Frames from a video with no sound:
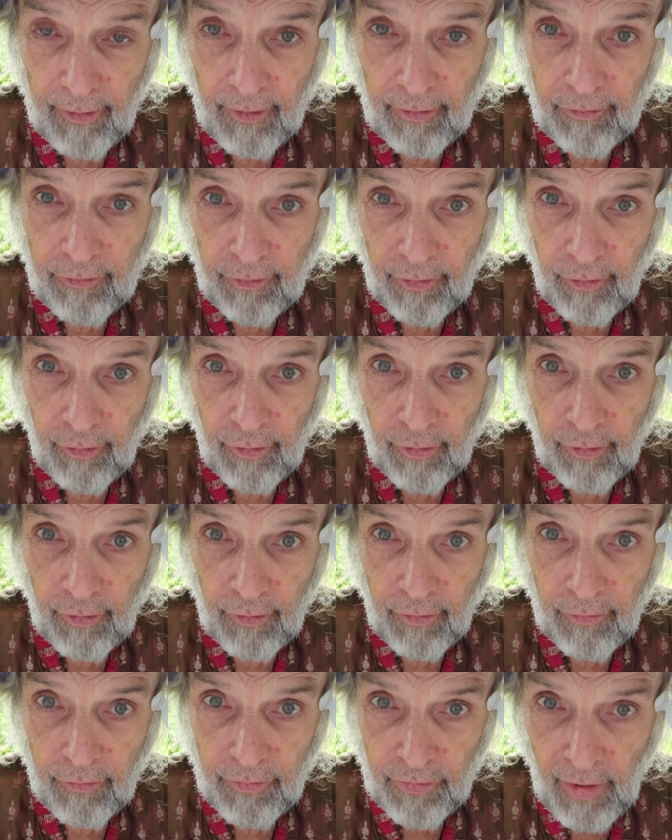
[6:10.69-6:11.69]
It's a
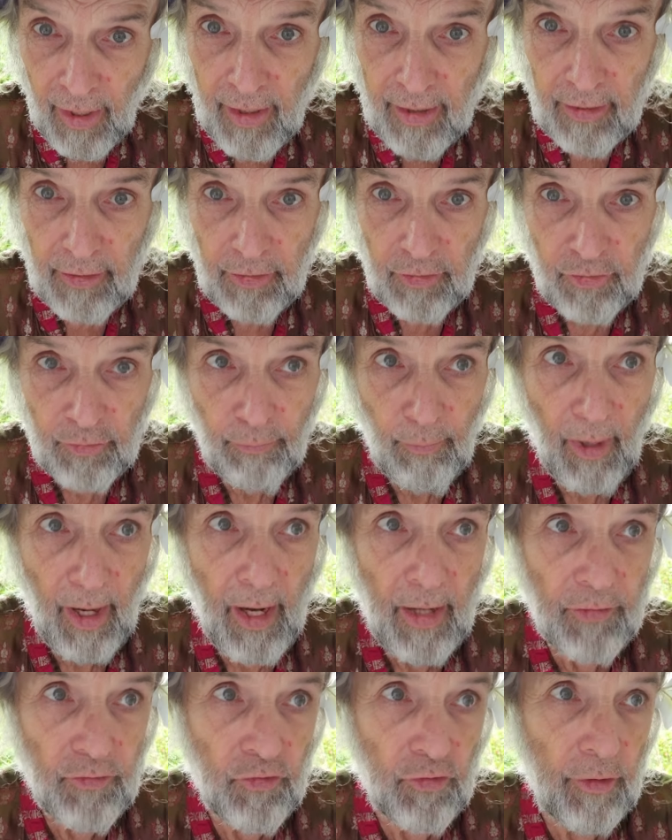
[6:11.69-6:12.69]
Danish
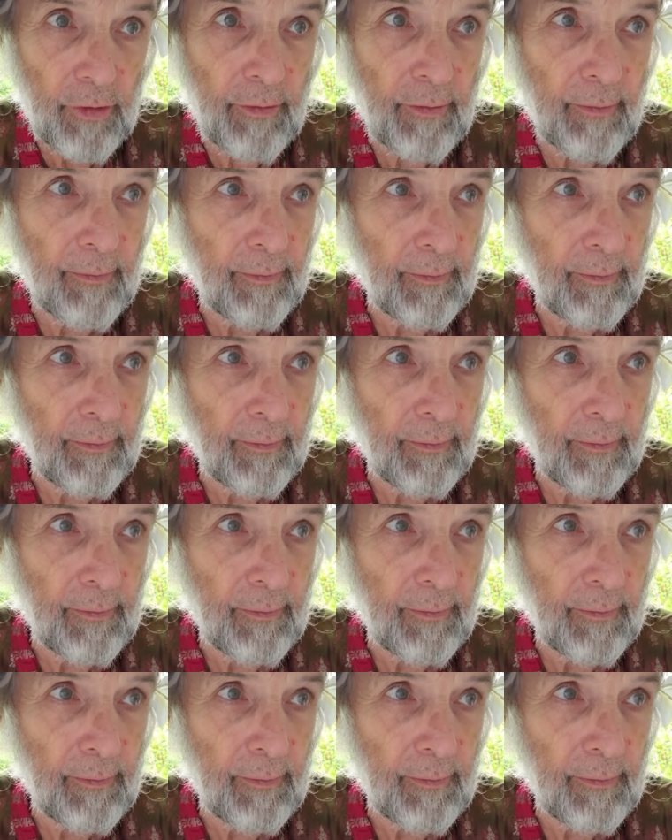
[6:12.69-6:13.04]
mansion.